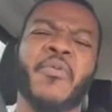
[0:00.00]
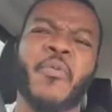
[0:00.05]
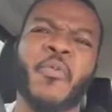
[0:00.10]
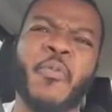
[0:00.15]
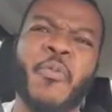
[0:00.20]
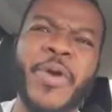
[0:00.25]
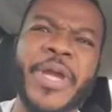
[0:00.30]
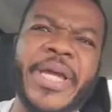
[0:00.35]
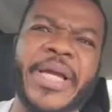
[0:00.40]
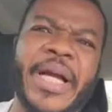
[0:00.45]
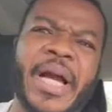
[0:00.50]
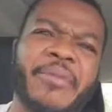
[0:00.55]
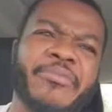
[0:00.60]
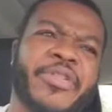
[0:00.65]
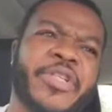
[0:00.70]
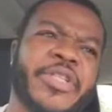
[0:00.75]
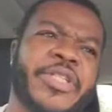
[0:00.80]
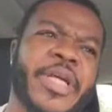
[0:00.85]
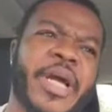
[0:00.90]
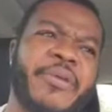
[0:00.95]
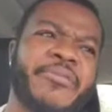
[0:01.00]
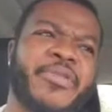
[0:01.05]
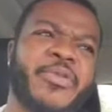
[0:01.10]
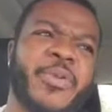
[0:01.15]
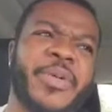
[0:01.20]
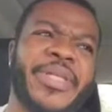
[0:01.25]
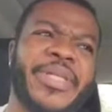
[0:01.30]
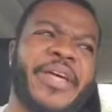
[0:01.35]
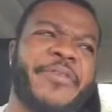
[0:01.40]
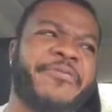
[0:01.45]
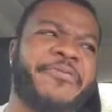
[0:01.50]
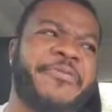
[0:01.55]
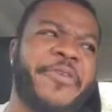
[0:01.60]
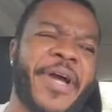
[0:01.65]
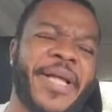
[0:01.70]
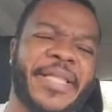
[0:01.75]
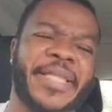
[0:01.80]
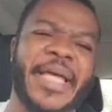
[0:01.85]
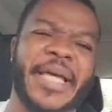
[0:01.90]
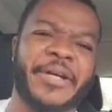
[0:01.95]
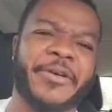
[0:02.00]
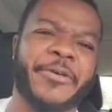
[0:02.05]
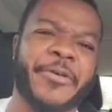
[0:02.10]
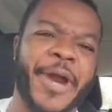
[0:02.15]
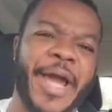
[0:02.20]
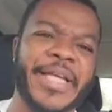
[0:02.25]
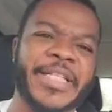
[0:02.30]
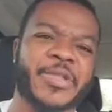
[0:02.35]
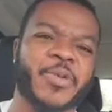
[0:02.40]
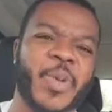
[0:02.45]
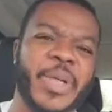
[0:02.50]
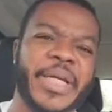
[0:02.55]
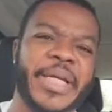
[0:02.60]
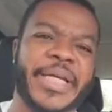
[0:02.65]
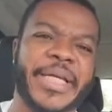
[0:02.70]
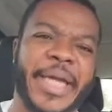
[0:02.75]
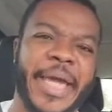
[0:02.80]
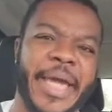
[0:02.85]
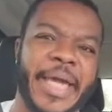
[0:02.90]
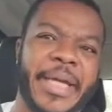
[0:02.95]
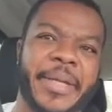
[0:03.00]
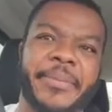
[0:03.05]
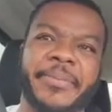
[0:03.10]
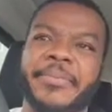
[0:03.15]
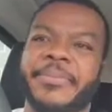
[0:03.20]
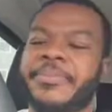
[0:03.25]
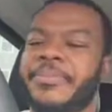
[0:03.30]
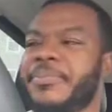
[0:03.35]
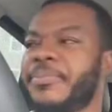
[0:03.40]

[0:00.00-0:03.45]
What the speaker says: We come to terms with the fact that Christ, when he came,